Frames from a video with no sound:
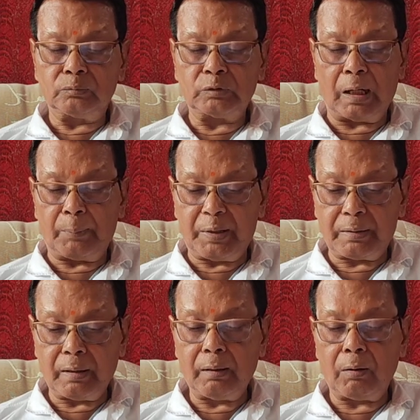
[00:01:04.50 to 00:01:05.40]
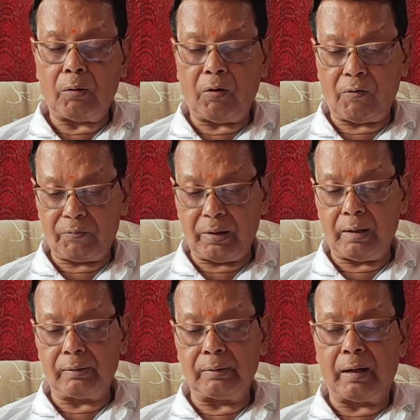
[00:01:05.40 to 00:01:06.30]
diameter of
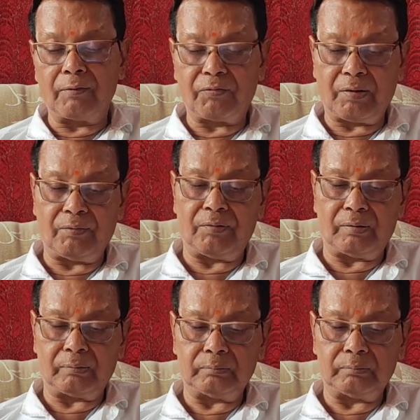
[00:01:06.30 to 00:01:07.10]
the nerve fiber.